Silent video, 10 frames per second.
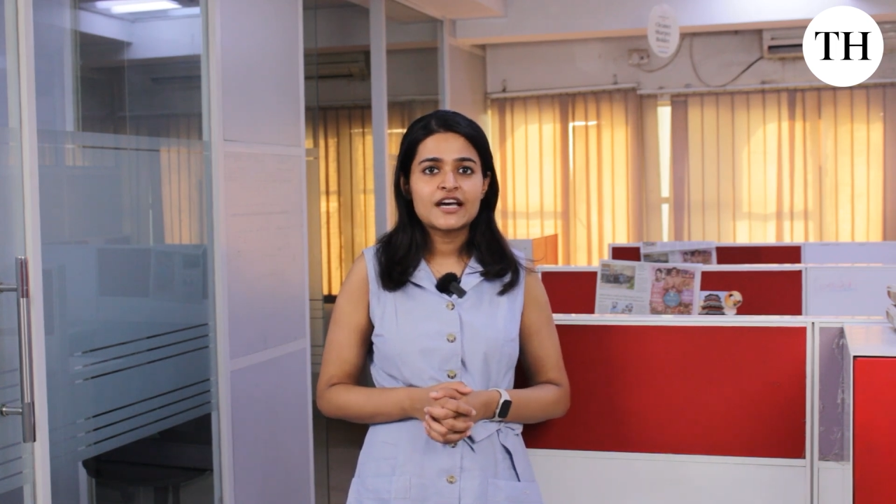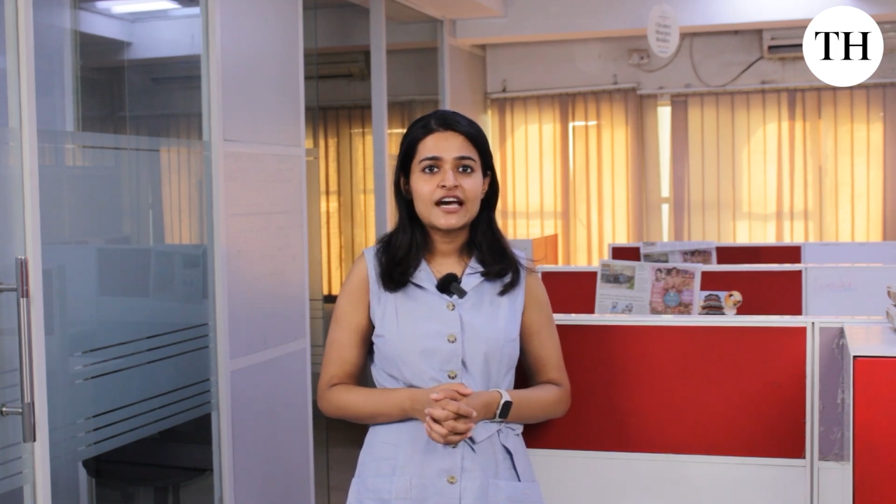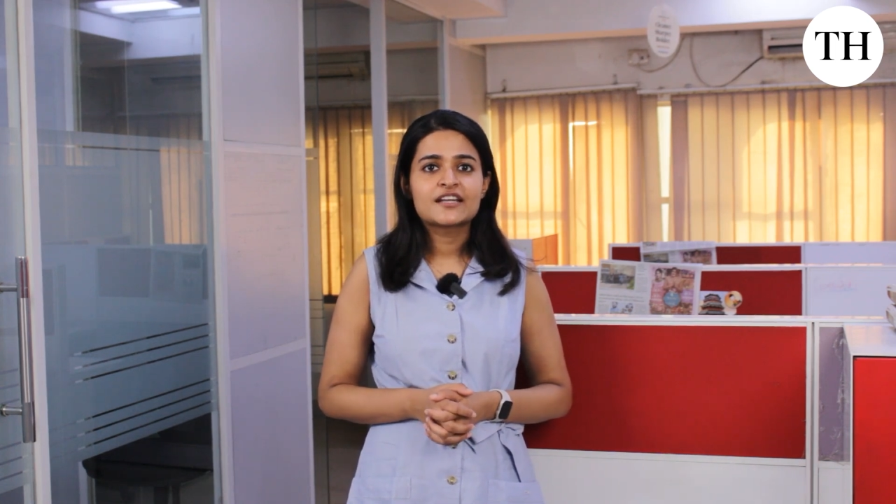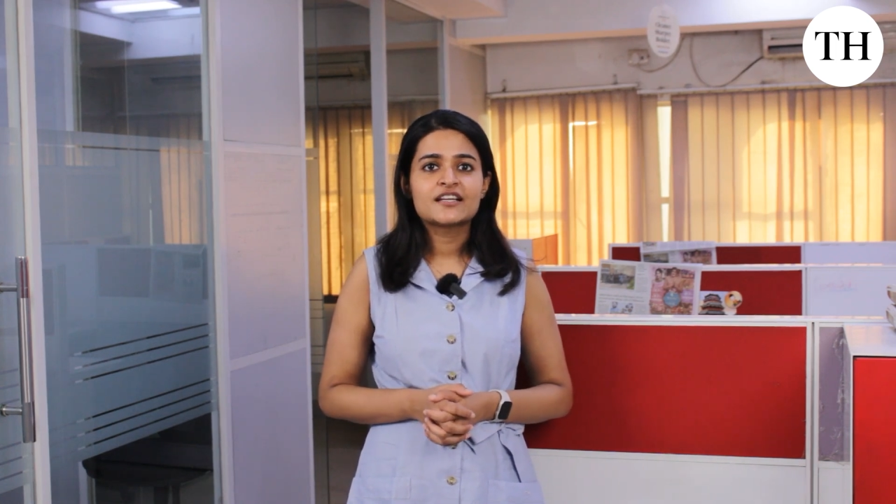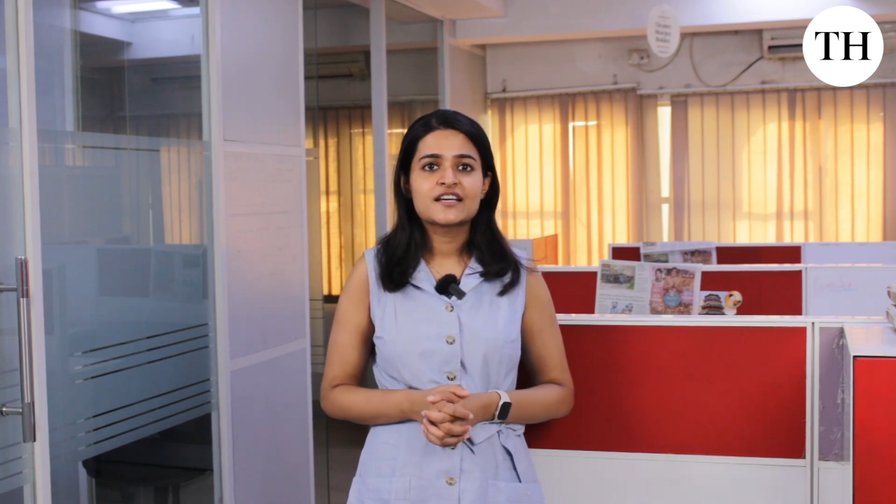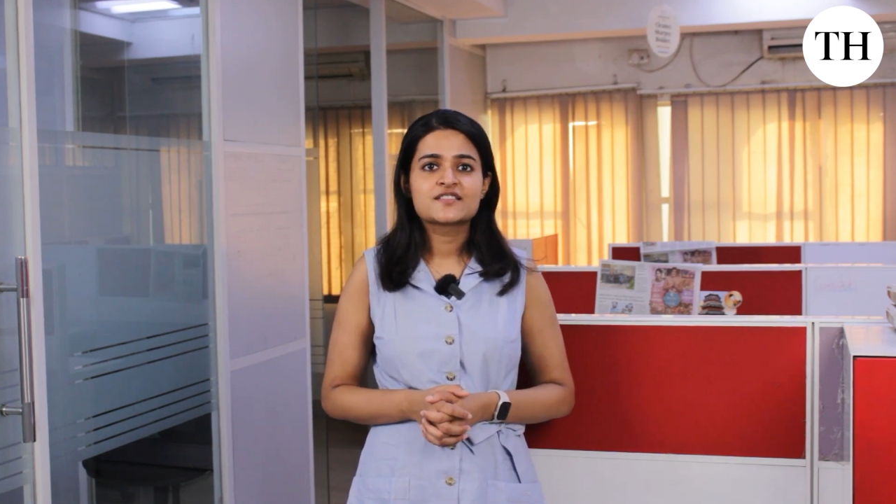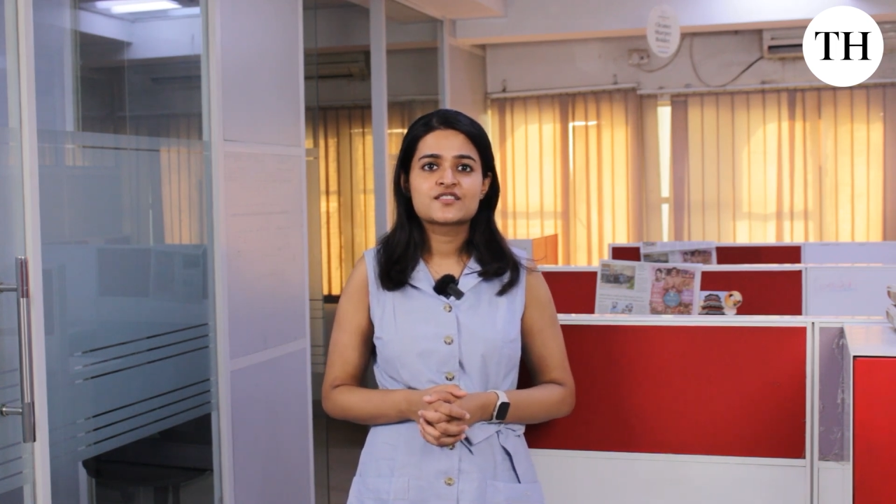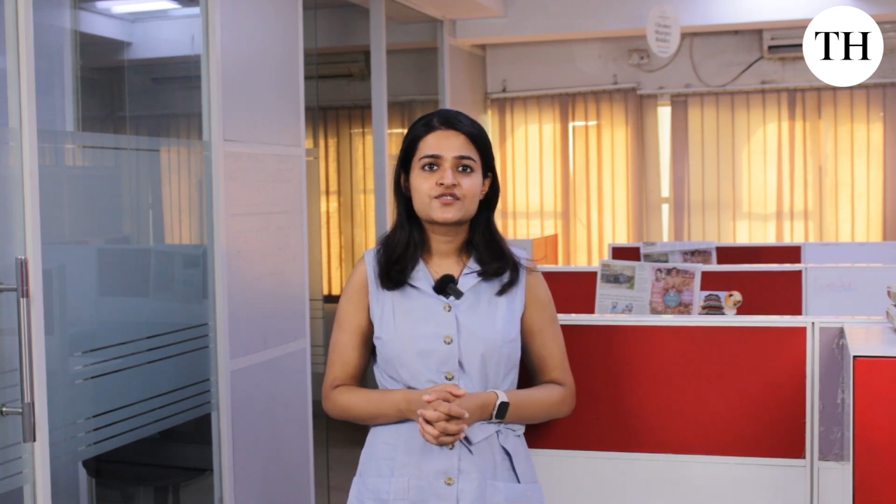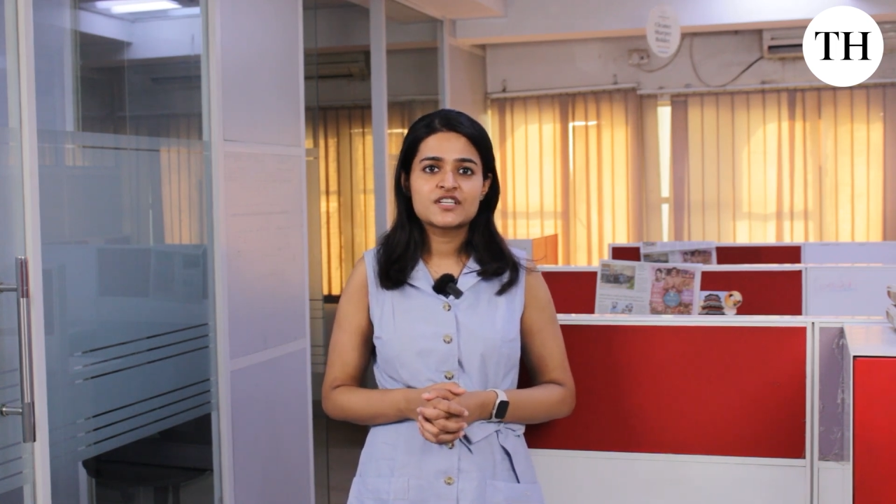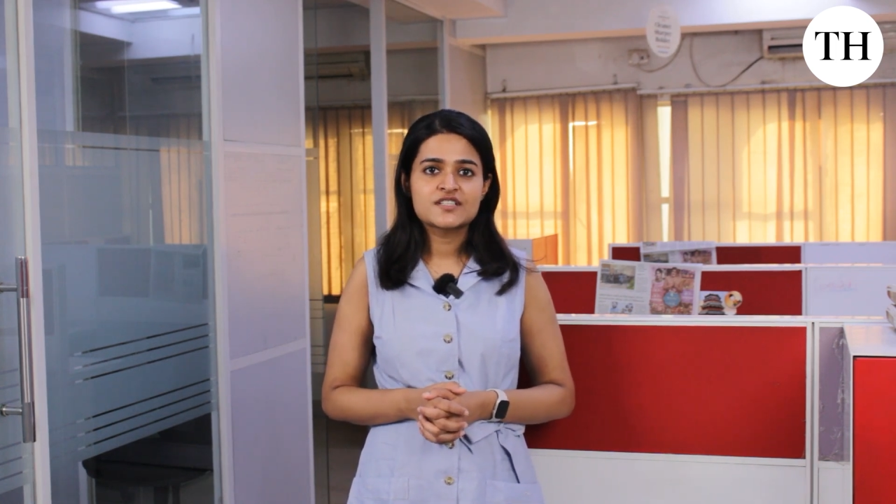
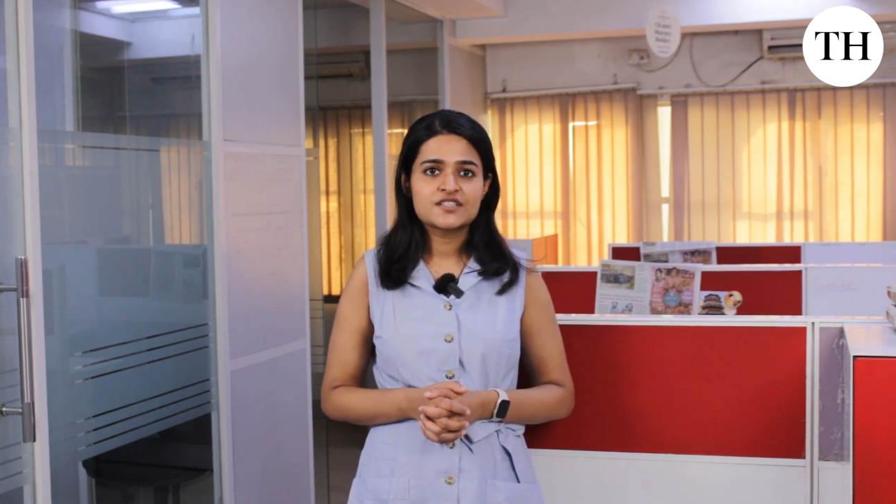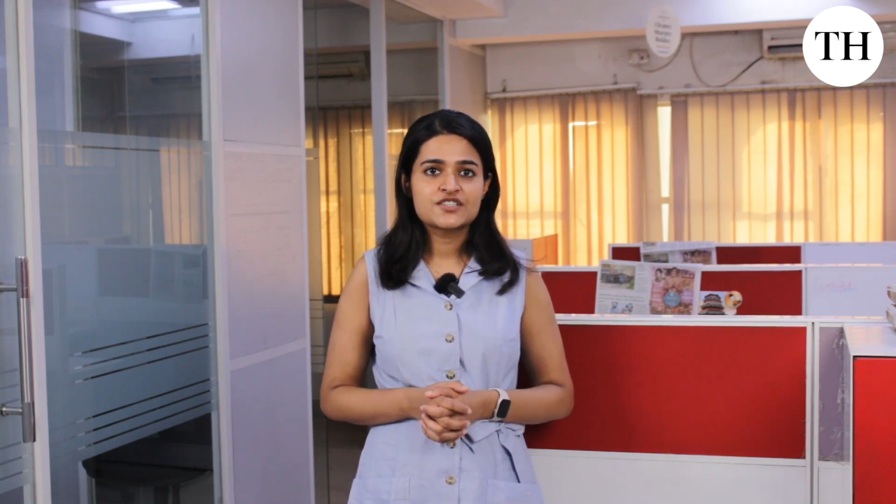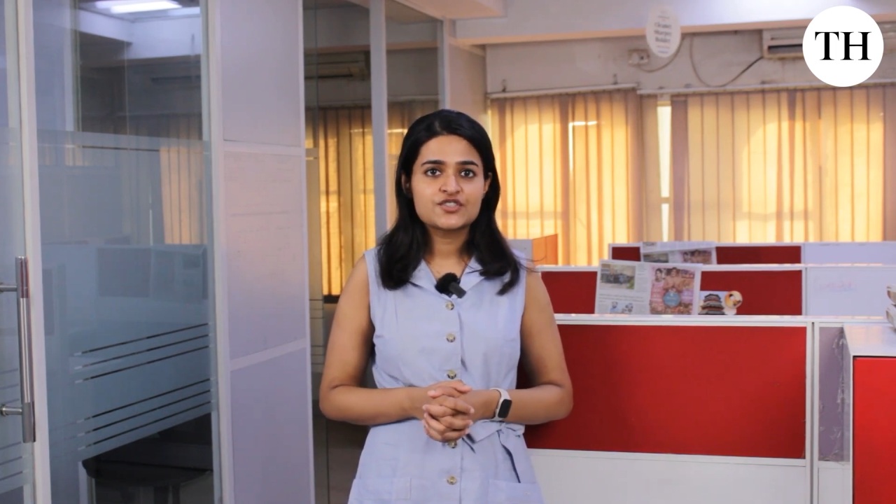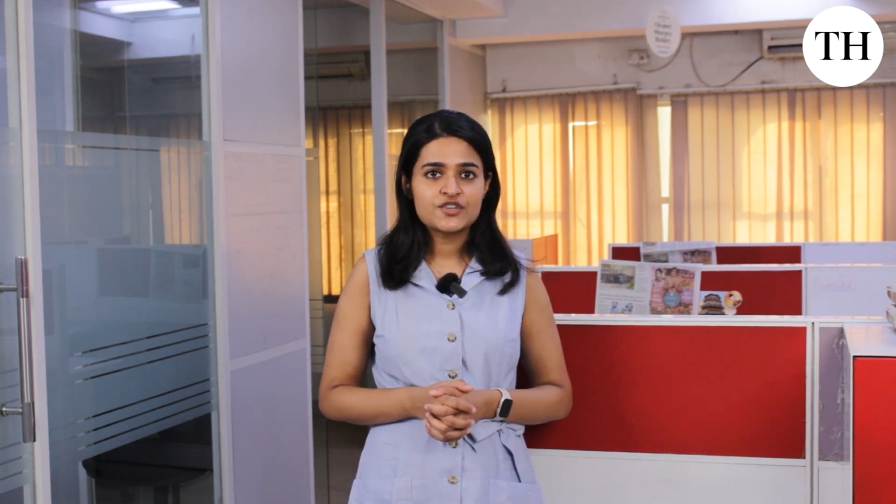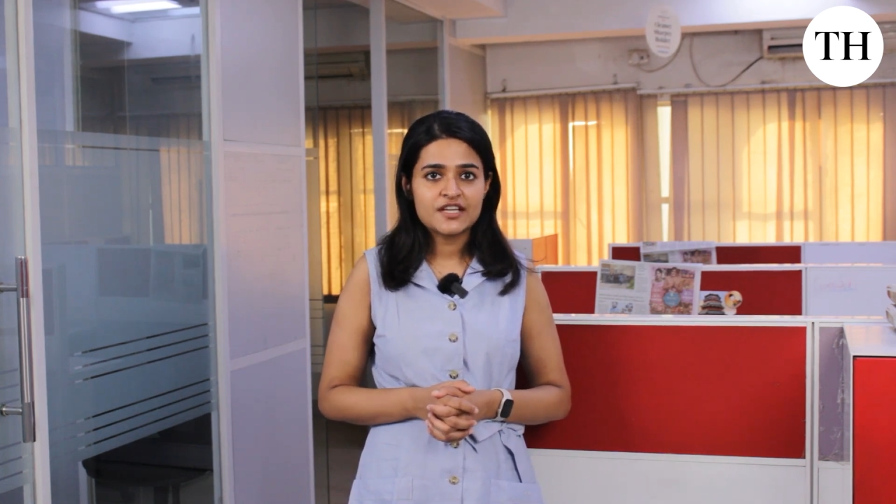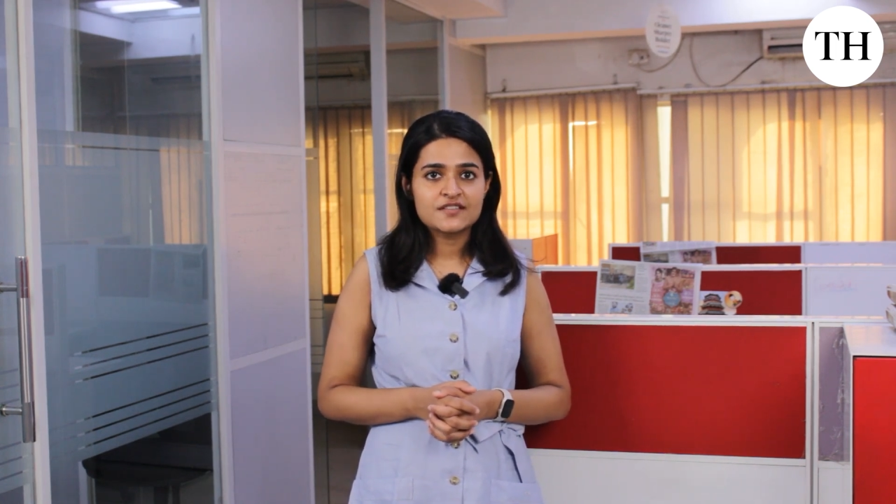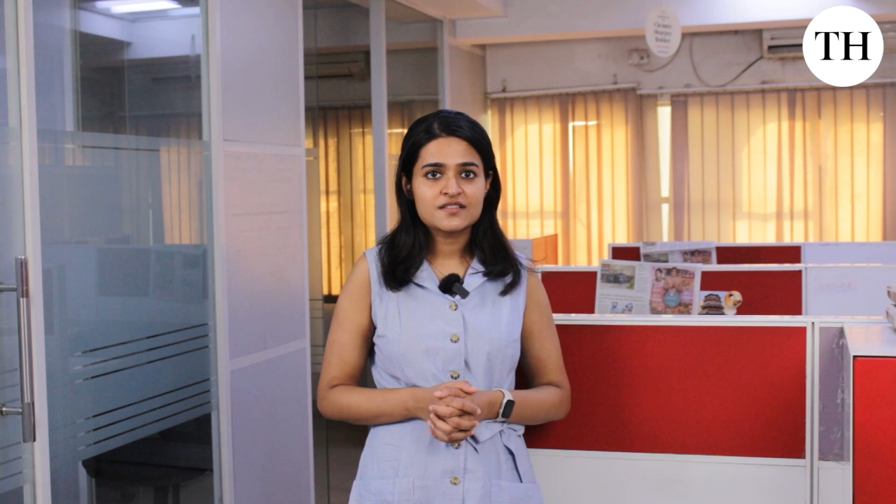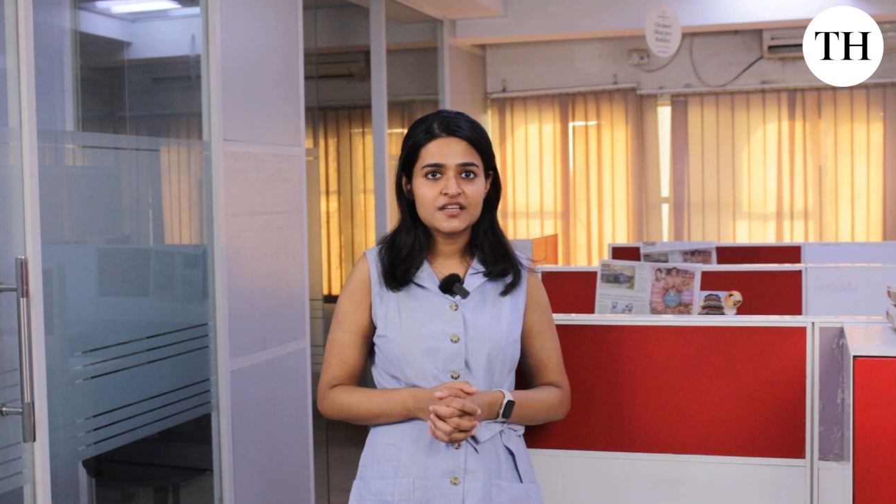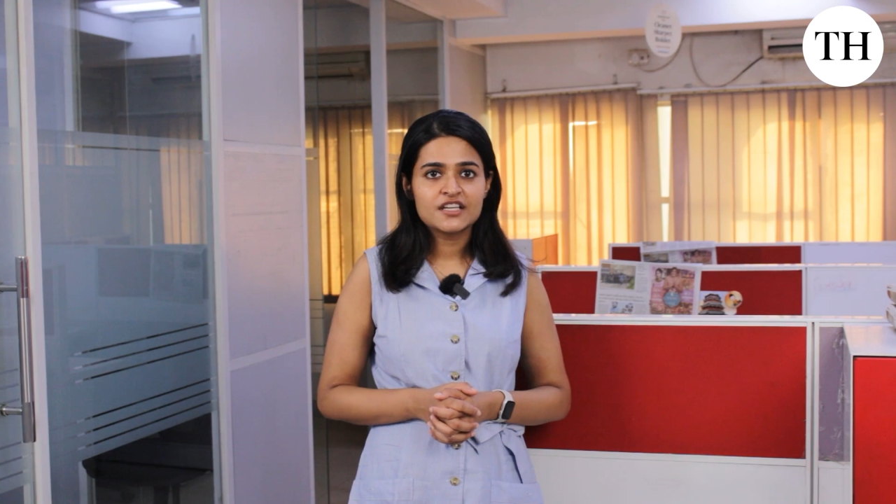analyzes recent trends